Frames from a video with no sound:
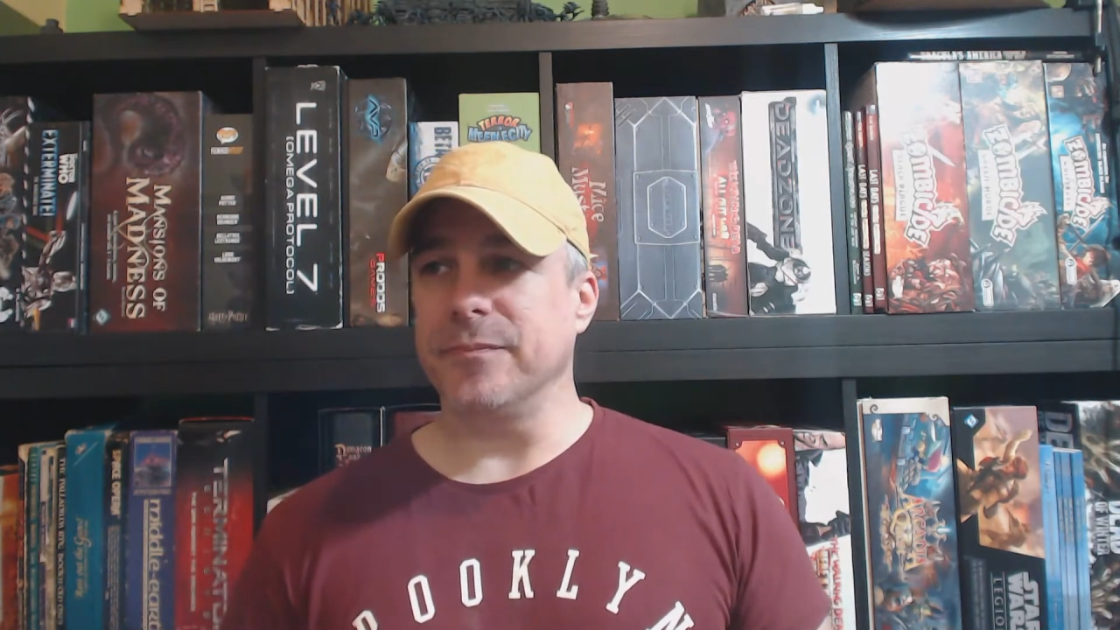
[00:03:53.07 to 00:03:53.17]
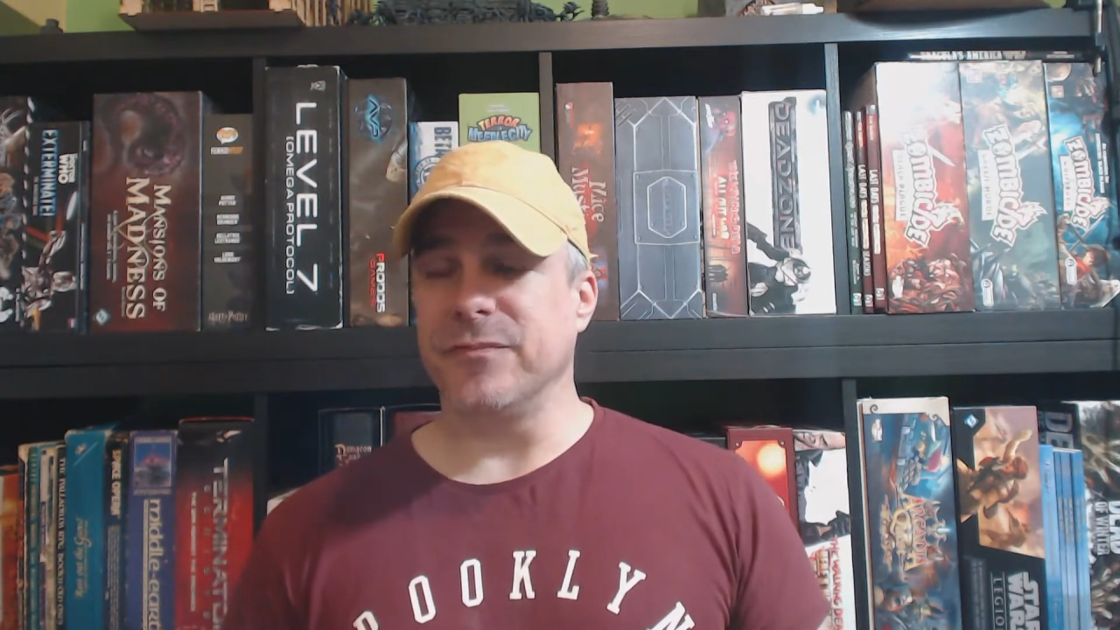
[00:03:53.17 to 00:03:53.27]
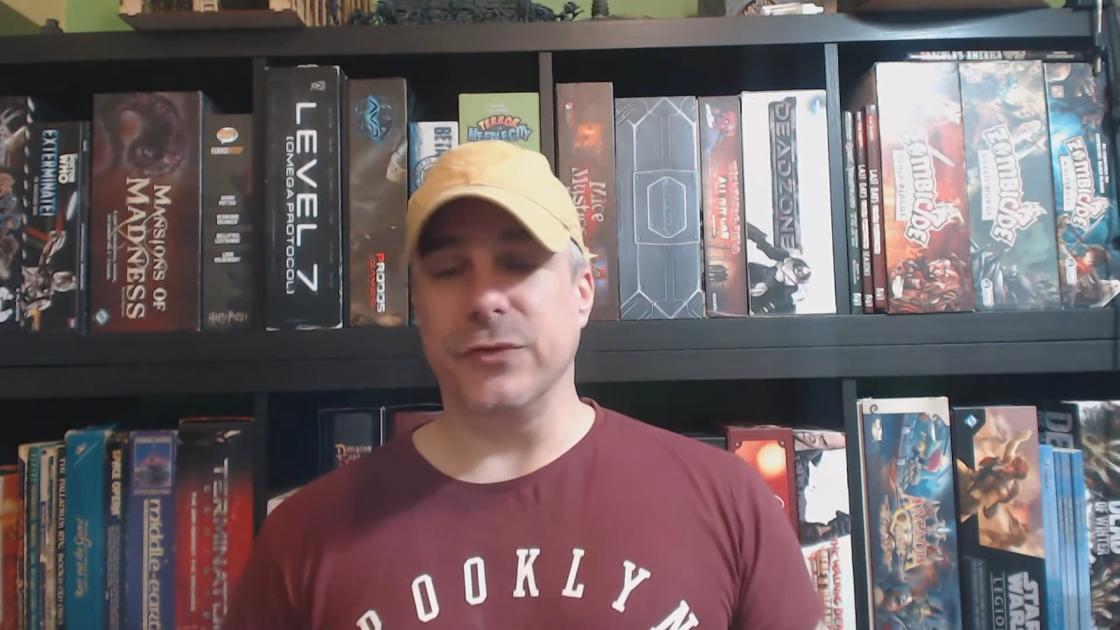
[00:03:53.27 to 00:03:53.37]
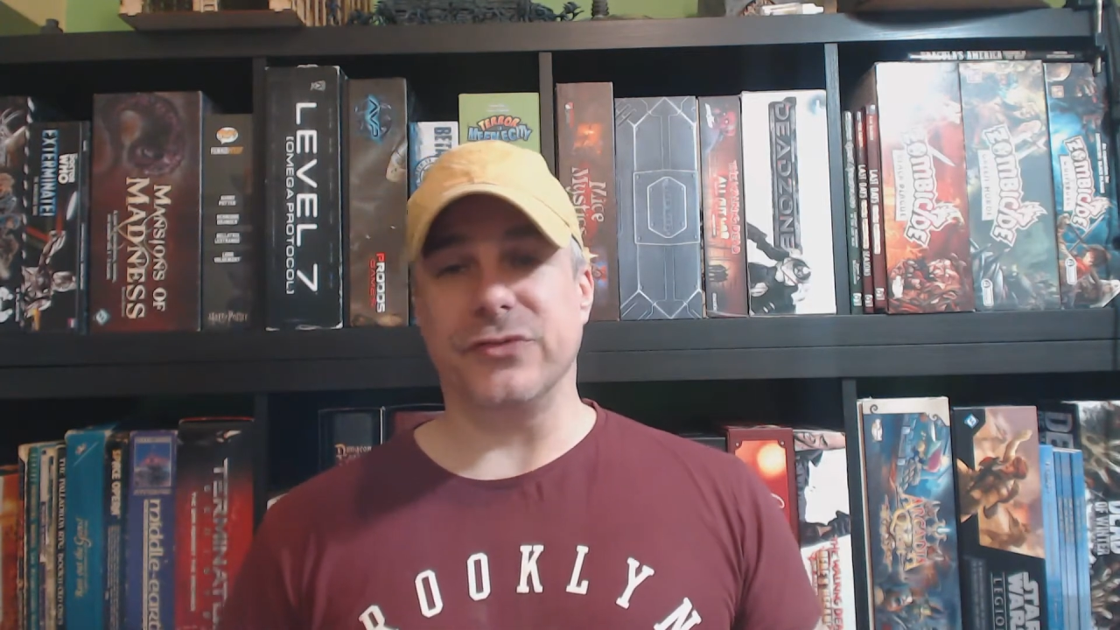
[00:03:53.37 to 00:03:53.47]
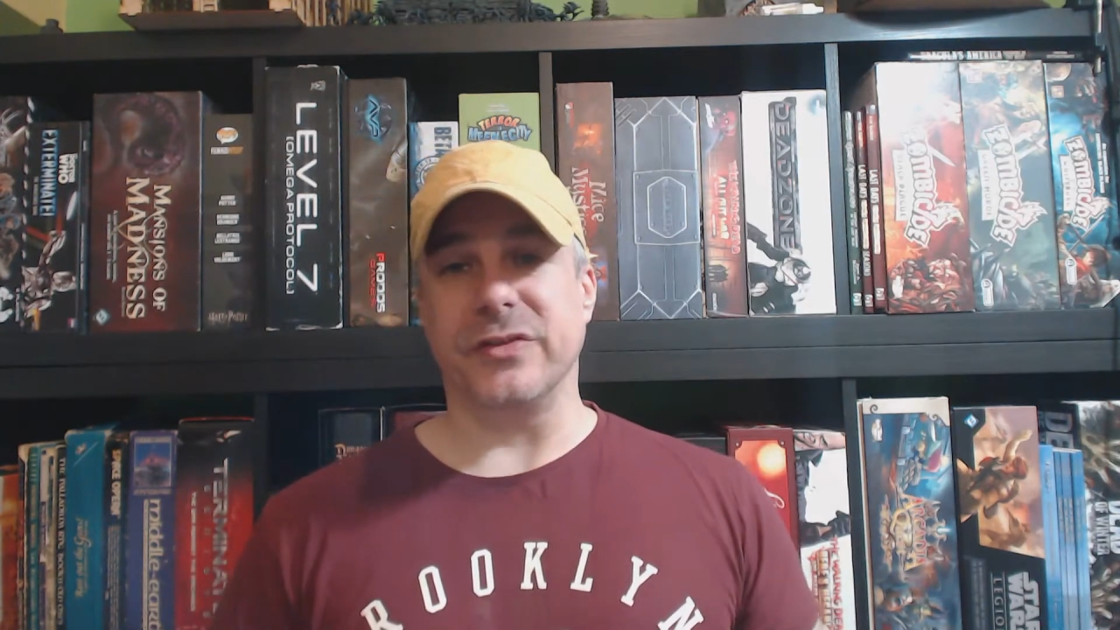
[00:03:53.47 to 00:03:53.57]

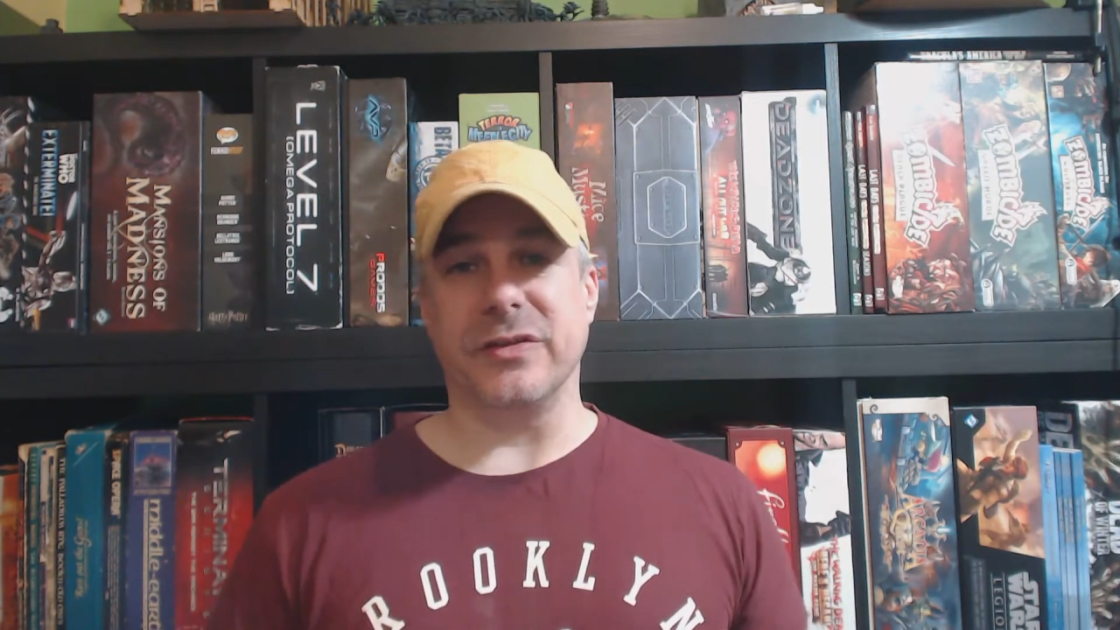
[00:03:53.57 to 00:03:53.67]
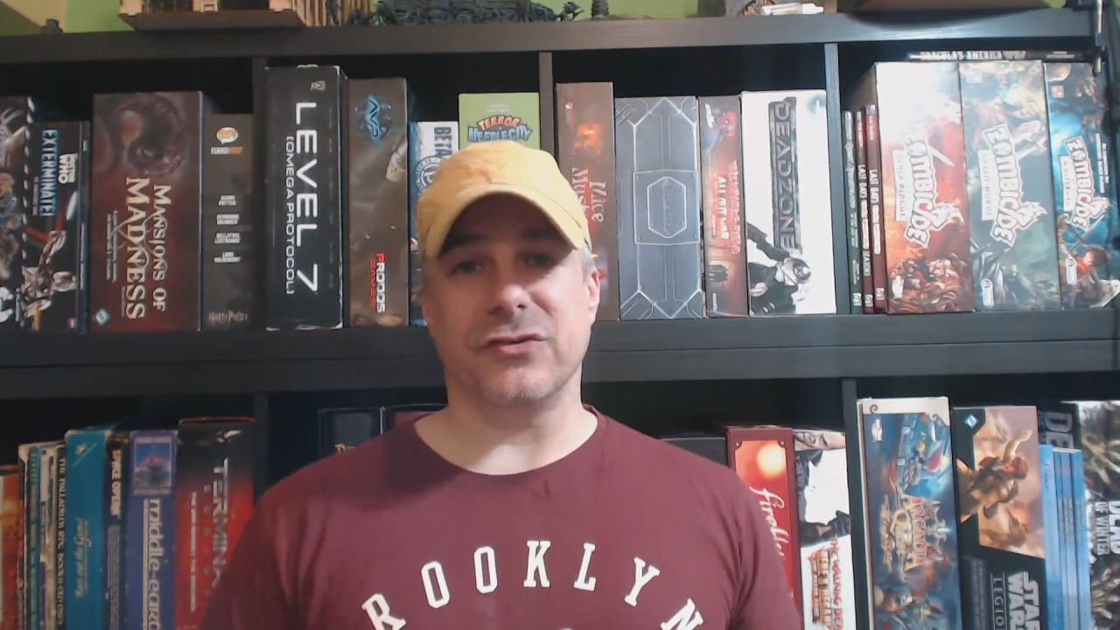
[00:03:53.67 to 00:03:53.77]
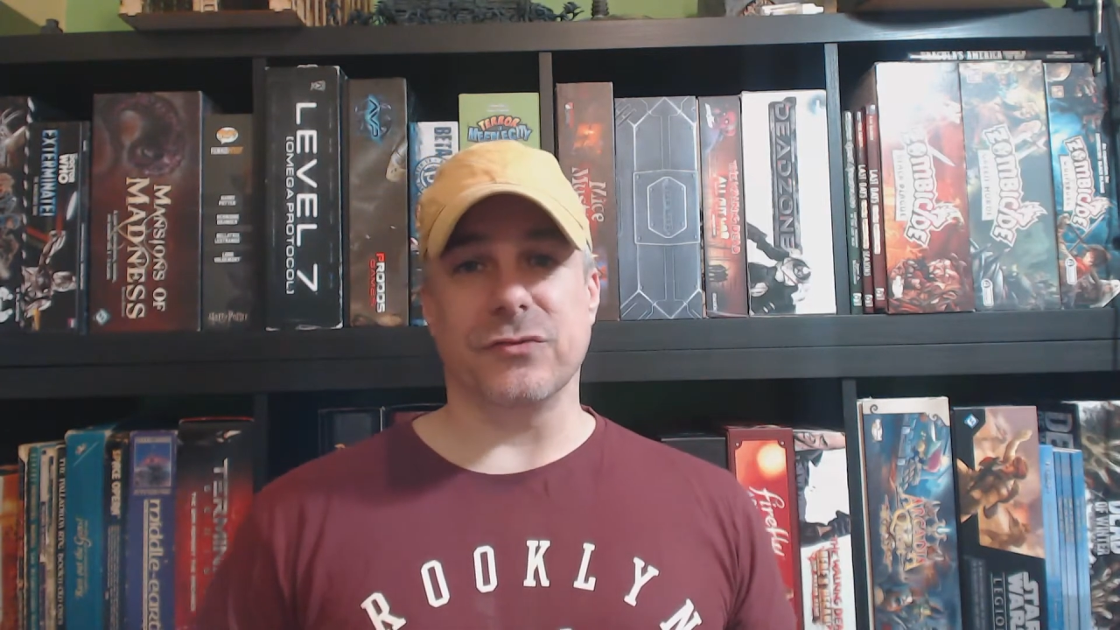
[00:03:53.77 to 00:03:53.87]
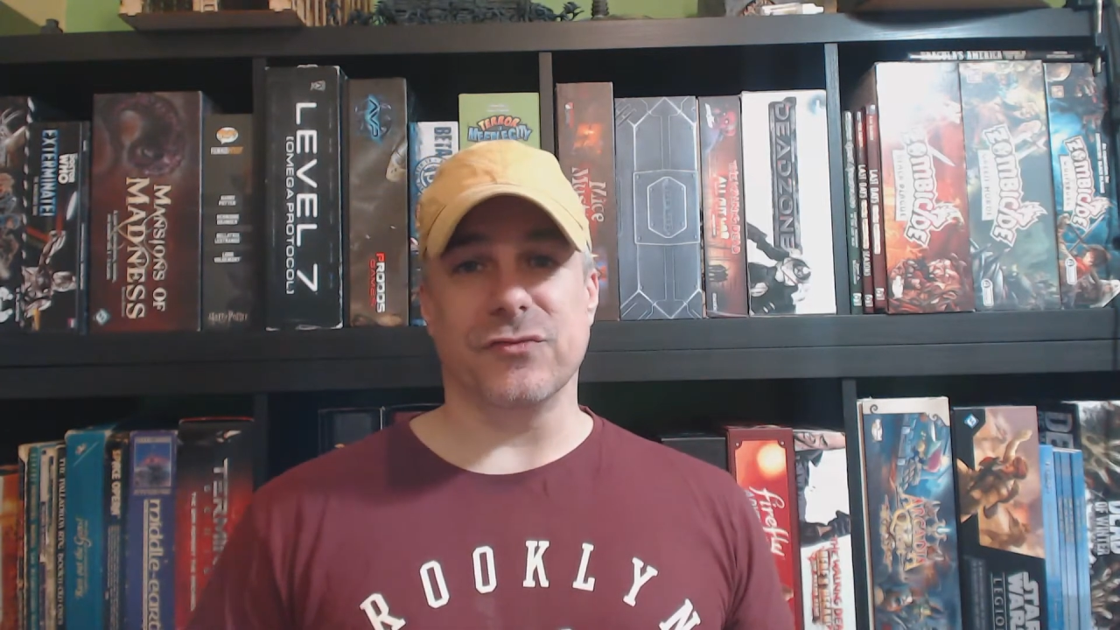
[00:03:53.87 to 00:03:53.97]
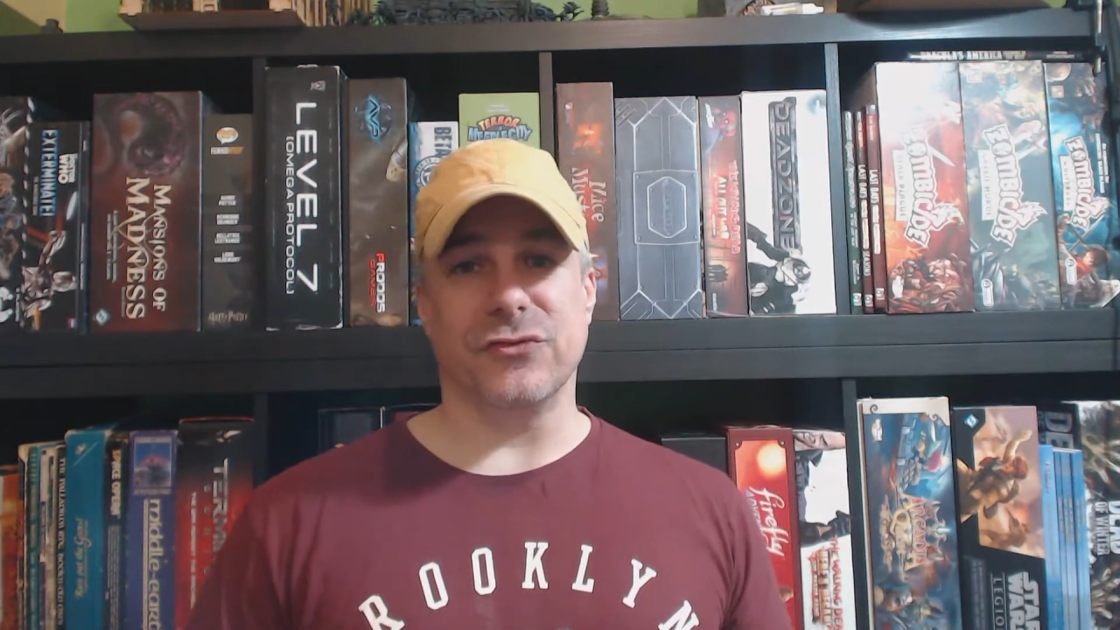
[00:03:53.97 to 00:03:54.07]
first edition